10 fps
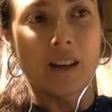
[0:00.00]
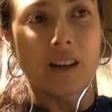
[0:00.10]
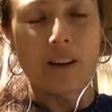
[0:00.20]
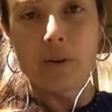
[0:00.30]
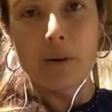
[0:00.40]

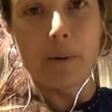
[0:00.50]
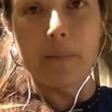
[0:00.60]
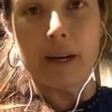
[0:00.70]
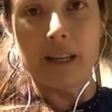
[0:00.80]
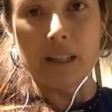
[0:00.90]
I don't want to be
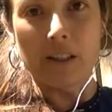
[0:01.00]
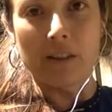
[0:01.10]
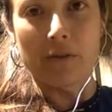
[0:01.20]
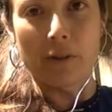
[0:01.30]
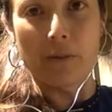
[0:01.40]

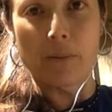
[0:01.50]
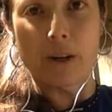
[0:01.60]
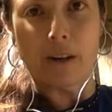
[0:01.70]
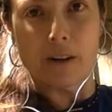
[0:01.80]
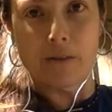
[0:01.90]
banished from my
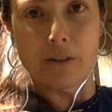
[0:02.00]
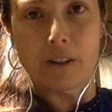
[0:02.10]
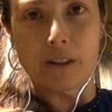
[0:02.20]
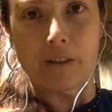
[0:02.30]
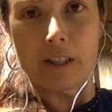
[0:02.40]
yard for
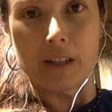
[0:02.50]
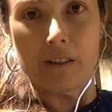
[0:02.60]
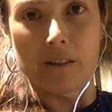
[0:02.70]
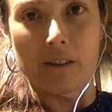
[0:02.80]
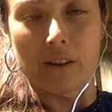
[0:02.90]
these
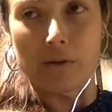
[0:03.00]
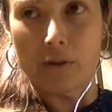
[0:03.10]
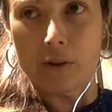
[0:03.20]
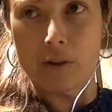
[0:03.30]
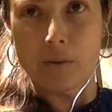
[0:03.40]
videos.
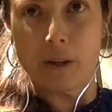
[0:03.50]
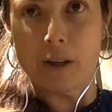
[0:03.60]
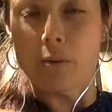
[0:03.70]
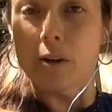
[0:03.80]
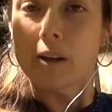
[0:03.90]
Therefore, we
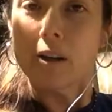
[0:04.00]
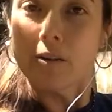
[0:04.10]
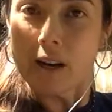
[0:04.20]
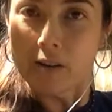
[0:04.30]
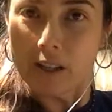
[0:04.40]
are working
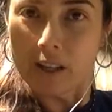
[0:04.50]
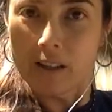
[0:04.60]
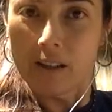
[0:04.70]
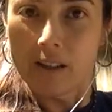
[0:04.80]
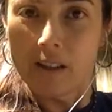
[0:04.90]
around it
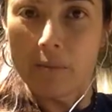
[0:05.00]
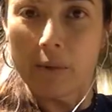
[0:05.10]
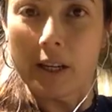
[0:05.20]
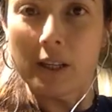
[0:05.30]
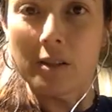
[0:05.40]

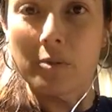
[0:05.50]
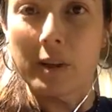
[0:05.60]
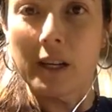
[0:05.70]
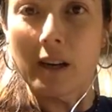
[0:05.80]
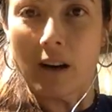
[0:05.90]
because
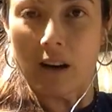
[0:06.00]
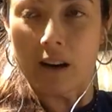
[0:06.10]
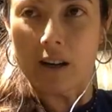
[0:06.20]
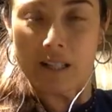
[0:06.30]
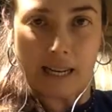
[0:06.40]
we
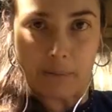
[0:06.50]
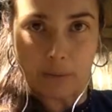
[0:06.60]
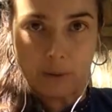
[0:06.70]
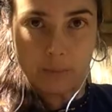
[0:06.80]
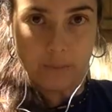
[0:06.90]
are
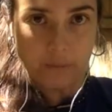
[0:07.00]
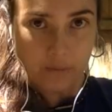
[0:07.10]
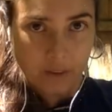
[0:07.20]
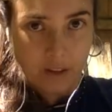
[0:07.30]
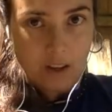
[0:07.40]
adaptable.
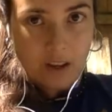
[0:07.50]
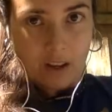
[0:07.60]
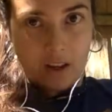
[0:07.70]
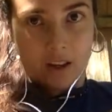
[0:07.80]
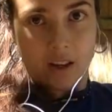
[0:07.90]

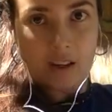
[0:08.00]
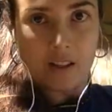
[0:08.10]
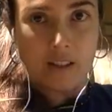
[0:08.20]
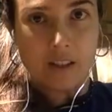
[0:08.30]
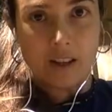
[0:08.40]

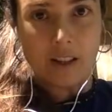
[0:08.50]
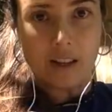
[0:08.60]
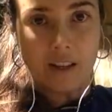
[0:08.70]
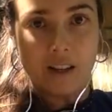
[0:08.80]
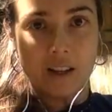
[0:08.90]
And I
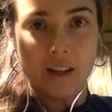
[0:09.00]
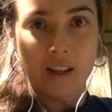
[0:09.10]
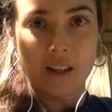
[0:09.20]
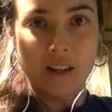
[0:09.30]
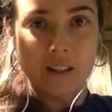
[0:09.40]
like
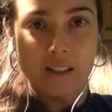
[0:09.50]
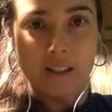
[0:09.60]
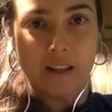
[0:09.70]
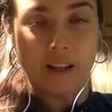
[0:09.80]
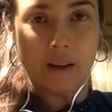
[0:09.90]

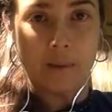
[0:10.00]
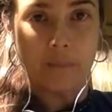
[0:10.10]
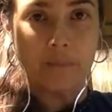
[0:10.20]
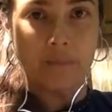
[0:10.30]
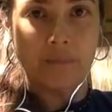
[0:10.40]

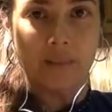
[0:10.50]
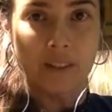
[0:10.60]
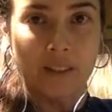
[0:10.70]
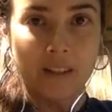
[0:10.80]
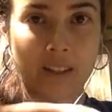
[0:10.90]

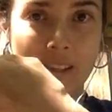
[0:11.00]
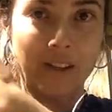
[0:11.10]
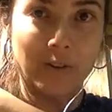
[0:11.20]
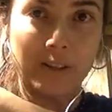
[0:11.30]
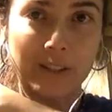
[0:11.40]

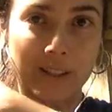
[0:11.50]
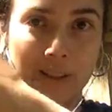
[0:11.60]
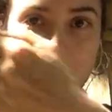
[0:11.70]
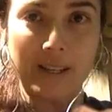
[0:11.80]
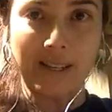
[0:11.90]
that you can see
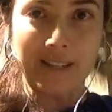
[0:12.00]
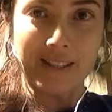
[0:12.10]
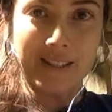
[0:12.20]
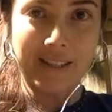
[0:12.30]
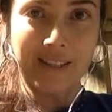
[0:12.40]
the
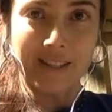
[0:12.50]
bees.